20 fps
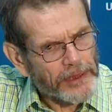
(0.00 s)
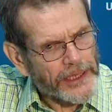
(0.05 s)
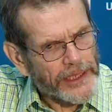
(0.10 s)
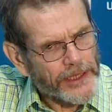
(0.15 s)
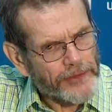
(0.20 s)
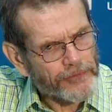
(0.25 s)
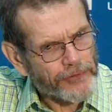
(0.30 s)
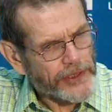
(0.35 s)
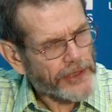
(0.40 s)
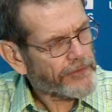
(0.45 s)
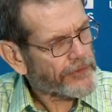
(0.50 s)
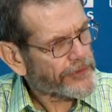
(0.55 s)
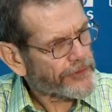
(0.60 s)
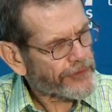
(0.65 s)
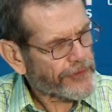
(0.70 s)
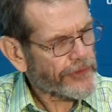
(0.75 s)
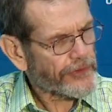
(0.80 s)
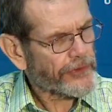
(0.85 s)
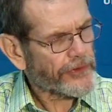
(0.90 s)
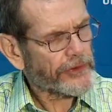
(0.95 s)
plan
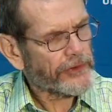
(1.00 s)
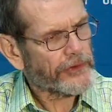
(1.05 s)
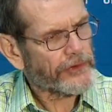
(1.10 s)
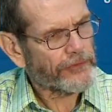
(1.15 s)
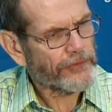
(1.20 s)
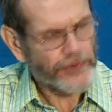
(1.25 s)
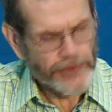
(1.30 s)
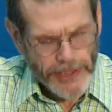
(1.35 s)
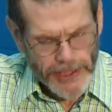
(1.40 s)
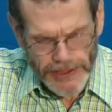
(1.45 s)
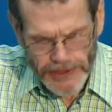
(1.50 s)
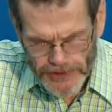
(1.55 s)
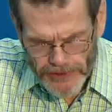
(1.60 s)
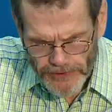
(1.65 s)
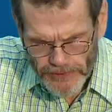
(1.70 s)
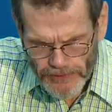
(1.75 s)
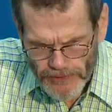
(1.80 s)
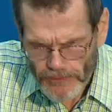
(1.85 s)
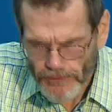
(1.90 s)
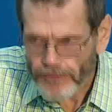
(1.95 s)
for day
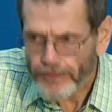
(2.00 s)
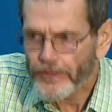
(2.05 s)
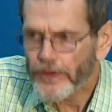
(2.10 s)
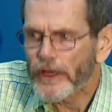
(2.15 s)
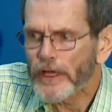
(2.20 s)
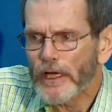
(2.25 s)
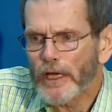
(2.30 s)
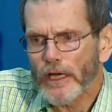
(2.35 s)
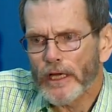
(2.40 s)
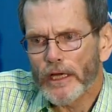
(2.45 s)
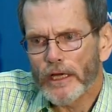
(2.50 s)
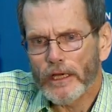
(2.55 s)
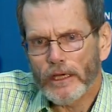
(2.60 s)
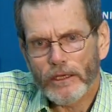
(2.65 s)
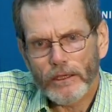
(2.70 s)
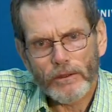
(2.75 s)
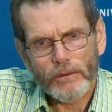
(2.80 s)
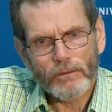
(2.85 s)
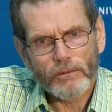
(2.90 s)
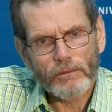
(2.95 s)
two,
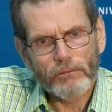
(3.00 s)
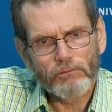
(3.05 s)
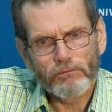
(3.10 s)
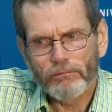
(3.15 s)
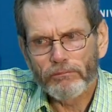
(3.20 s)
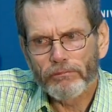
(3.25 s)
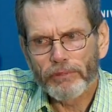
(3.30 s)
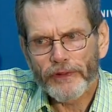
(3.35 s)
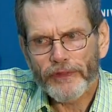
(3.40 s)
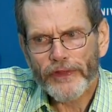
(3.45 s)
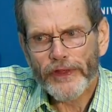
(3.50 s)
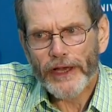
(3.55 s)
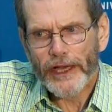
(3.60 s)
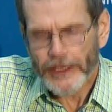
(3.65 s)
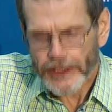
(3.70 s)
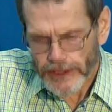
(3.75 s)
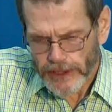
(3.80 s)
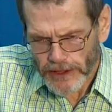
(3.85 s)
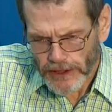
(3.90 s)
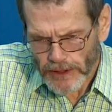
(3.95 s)
but the
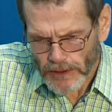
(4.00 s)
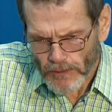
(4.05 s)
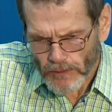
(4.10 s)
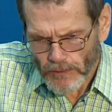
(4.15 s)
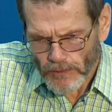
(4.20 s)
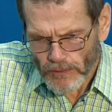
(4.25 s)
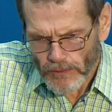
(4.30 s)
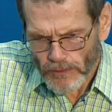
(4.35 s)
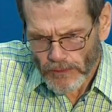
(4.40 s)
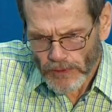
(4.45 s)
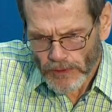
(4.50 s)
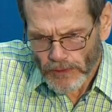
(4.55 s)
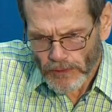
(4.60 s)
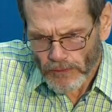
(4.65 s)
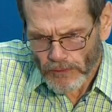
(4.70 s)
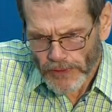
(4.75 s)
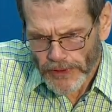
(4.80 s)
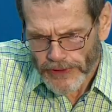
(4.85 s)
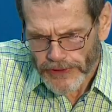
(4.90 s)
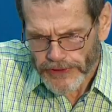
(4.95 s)
idea
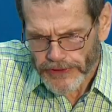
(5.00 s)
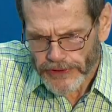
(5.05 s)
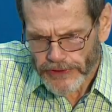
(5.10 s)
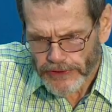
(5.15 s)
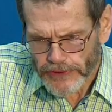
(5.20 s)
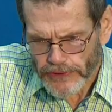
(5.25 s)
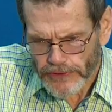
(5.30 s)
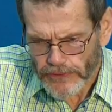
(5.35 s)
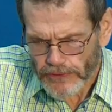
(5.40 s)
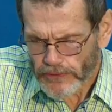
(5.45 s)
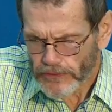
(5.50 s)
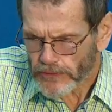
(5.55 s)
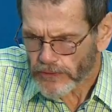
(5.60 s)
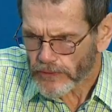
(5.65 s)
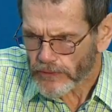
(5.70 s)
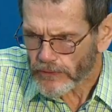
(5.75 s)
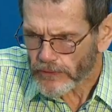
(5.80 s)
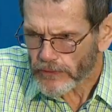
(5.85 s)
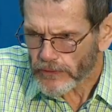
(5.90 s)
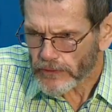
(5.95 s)
was
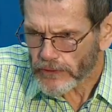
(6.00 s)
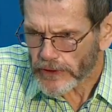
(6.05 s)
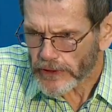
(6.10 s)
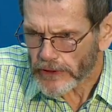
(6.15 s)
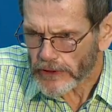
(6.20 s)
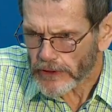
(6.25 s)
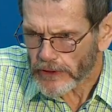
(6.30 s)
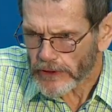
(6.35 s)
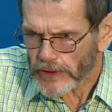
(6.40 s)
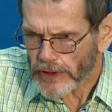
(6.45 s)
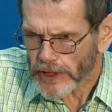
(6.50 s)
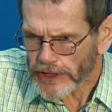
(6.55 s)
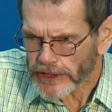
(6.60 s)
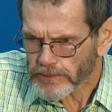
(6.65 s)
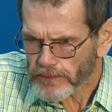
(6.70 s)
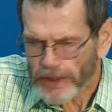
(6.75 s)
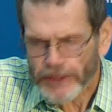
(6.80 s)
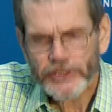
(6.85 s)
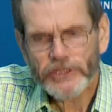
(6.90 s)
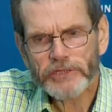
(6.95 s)
to,
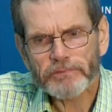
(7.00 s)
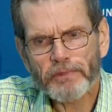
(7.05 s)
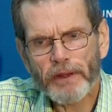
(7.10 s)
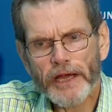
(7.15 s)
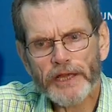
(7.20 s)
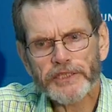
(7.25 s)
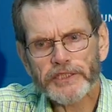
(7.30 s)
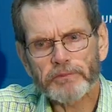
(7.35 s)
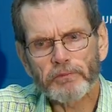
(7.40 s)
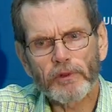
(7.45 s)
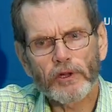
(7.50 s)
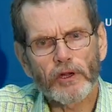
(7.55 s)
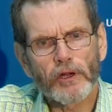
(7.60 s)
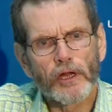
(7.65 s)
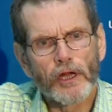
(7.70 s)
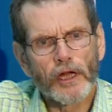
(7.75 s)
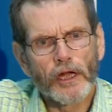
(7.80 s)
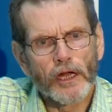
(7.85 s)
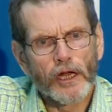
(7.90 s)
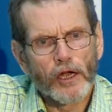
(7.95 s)
as much as
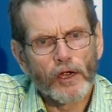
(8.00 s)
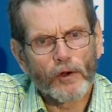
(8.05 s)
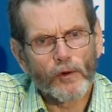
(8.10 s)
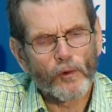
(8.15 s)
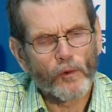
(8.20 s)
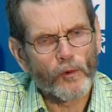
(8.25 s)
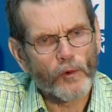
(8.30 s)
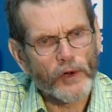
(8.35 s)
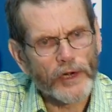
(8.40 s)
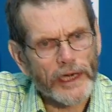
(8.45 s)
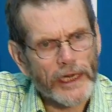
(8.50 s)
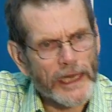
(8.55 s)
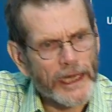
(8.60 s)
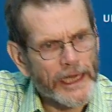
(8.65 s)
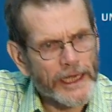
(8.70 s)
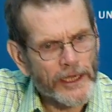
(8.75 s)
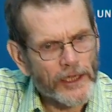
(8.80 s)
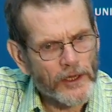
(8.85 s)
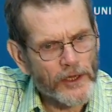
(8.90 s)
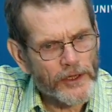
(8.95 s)
possible,
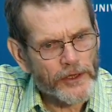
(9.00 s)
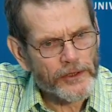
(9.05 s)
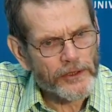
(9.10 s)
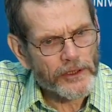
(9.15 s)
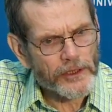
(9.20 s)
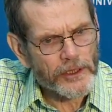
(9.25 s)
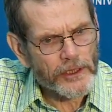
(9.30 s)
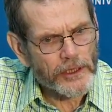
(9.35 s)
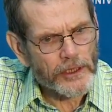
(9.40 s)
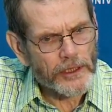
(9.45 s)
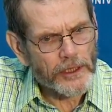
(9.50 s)
rely on